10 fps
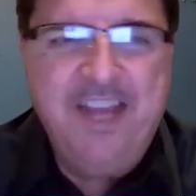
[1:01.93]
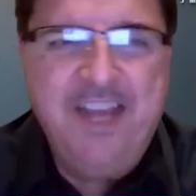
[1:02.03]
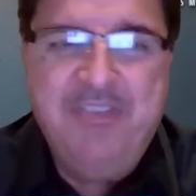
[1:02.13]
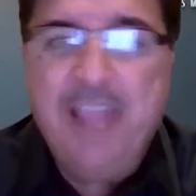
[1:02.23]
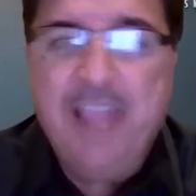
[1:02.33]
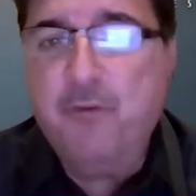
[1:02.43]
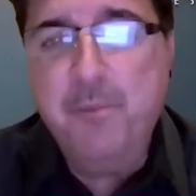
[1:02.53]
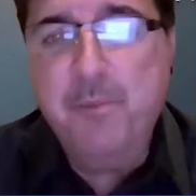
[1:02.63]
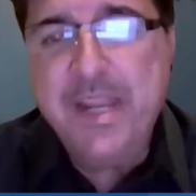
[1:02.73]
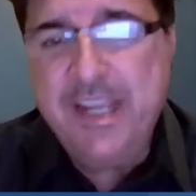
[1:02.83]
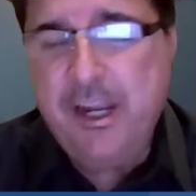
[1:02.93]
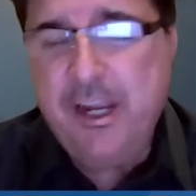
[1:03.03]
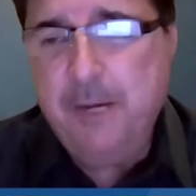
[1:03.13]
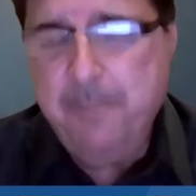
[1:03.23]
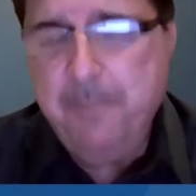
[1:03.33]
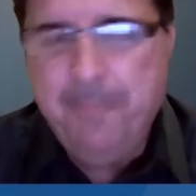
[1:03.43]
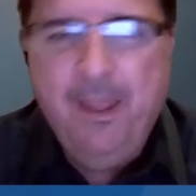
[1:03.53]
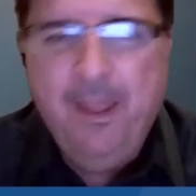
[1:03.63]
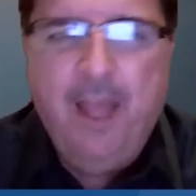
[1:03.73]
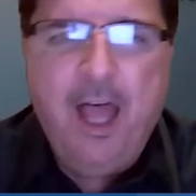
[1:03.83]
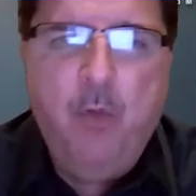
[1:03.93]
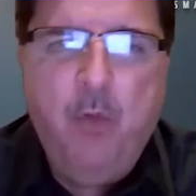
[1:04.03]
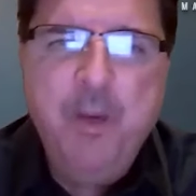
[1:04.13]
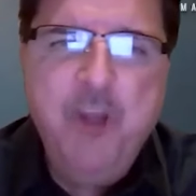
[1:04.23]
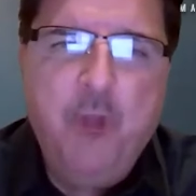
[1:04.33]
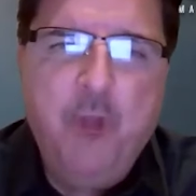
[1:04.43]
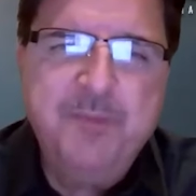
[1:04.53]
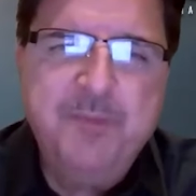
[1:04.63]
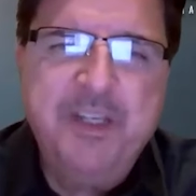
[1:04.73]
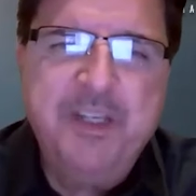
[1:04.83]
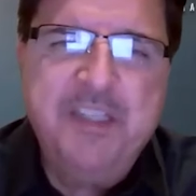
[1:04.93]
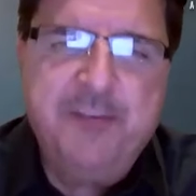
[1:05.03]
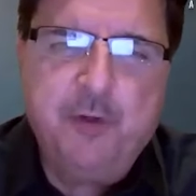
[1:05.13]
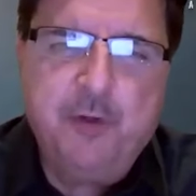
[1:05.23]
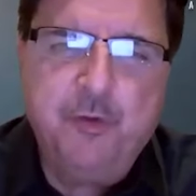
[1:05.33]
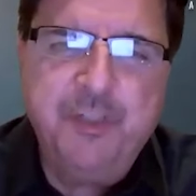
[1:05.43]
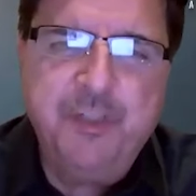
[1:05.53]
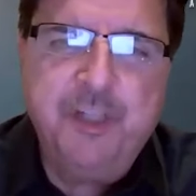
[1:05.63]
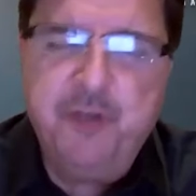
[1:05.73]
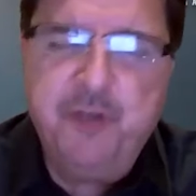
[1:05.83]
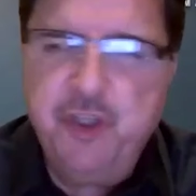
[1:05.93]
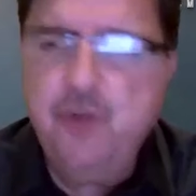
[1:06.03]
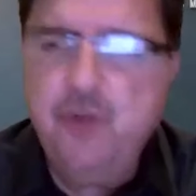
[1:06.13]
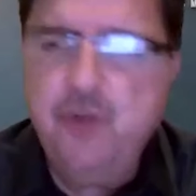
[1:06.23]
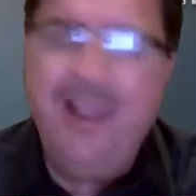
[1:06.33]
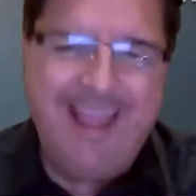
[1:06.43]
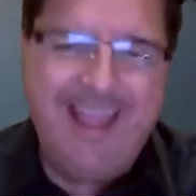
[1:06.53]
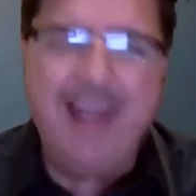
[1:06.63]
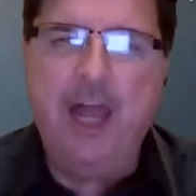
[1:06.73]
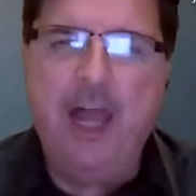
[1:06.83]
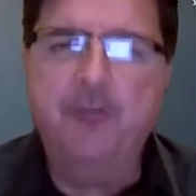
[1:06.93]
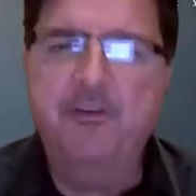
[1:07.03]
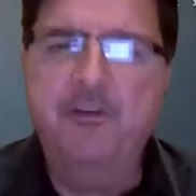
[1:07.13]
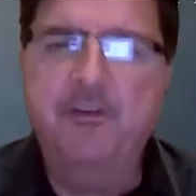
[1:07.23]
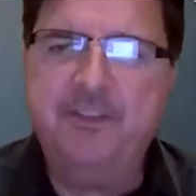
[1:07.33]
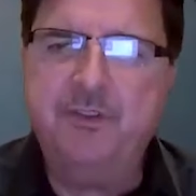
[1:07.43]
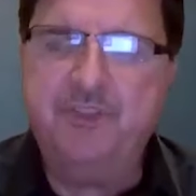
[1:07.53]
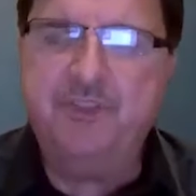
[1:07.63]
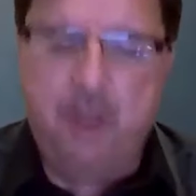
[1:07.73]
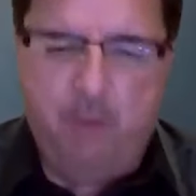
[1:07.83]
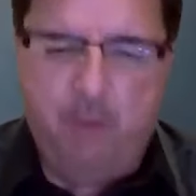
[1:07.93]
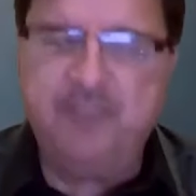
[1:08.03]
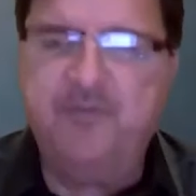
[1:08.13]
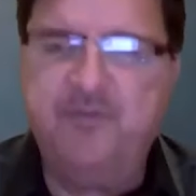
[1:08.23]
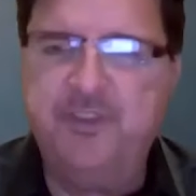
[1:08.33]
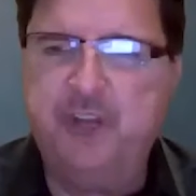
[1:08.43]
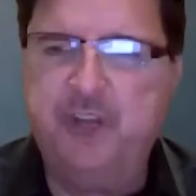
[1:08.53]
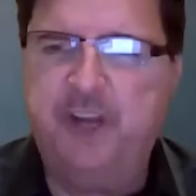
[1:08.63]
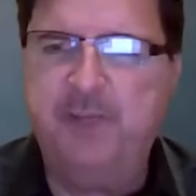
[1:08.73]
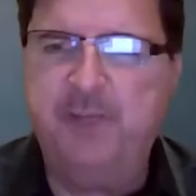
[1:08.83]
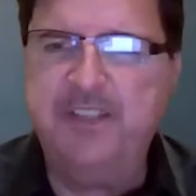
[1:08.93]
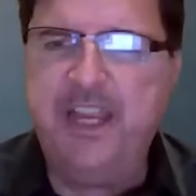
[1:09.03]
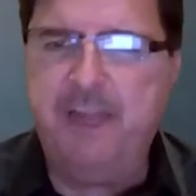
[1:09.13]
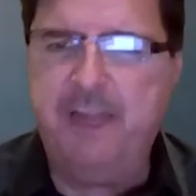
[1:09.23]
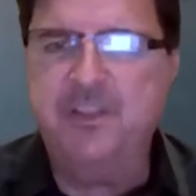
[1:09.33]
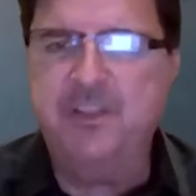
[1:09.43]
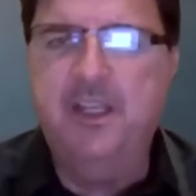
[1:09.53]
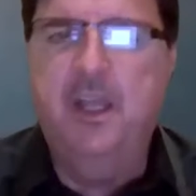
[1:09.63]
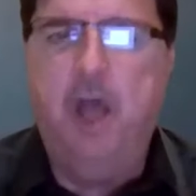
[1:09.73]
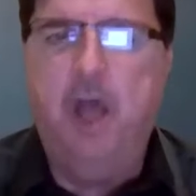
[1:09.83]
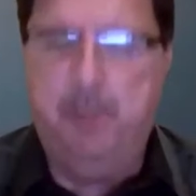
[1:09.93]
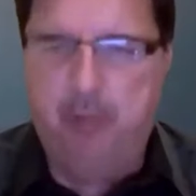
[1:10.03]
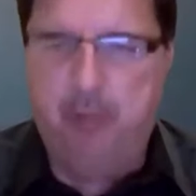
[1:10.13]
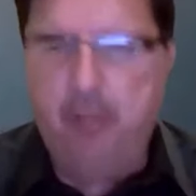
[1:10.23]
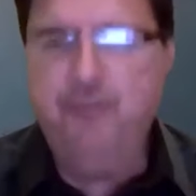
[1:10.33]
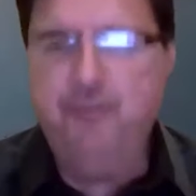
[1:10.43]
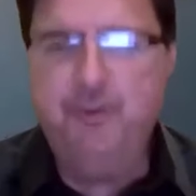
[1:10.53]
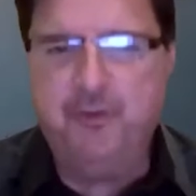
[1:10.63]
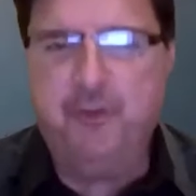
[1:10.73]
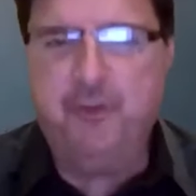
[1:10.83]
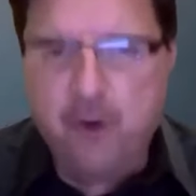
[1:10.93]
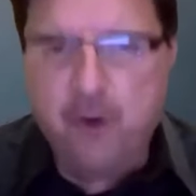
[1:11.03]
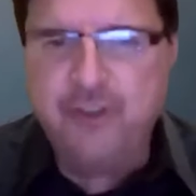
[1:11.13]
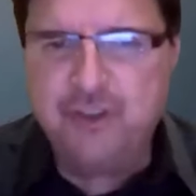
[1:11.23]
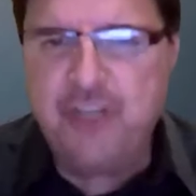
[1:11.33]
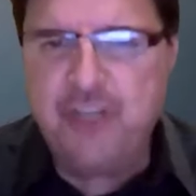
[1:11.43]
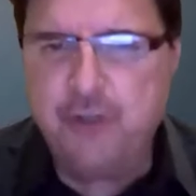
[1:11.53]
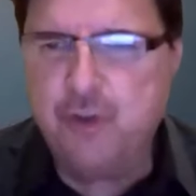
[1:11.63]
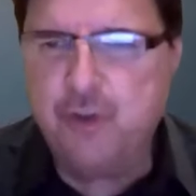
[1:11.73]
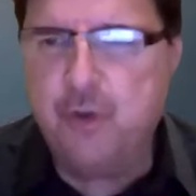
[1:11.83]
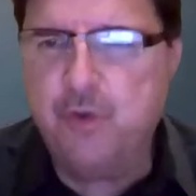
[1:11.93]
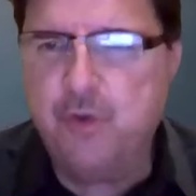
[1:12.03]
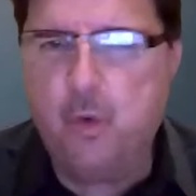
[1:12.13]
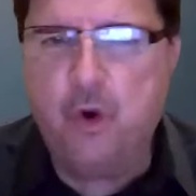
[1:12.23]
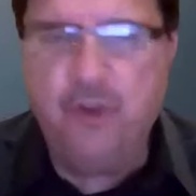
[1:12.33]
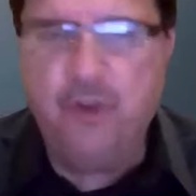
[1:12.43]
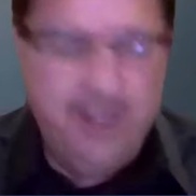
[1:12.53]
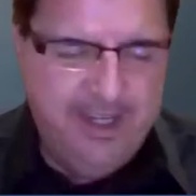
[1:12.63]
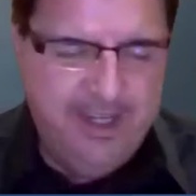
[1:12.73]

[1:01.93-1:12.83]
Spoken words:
Hey, thank you for being here. We know this has been a difficult ordeal for you and other investors, so I want to start off by saying I first applaud you for the courage to share your story with the world.